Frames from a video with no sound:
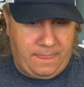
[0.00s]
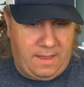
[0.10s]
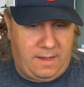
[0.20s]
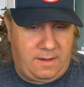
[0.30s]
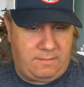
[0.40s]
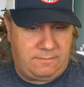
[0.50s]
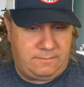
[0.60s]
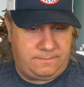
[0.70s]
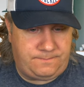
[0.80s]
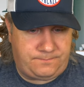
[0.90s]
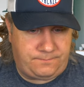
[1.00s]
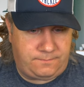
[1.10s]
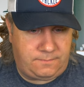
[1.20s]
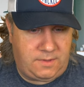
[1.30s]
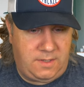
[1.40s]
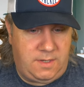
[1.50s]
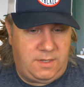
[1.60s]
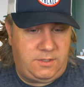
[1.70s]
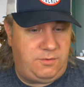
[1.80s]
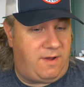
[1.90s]
Um,
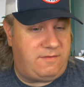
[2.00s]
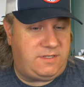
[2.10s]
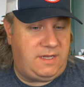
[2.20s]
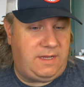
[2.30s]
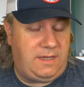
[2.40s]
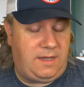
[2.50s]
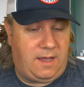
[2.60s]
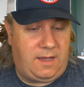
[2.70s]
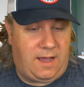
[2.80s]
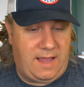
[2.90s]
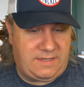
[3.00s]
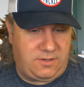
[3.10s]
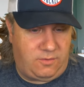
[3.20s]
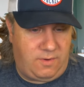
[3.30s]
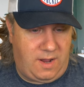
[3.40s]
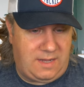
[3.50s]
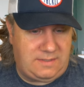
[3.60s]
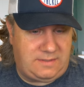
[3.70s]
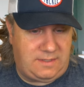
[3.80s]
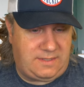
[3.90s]
do you ever see uh, I S O
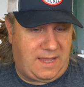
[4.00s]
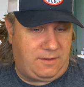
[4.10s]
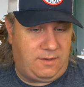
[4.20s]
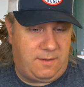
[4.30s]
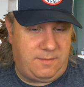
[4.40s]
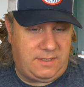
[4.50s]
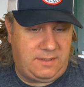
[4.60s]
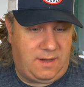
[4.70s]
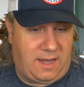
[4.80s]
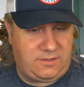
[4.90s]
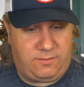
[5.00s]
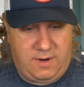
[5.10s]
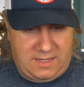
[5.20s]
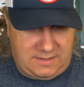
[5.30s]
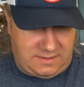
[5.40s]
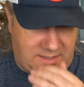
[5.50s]
rods and tackle coming, I S O rods and,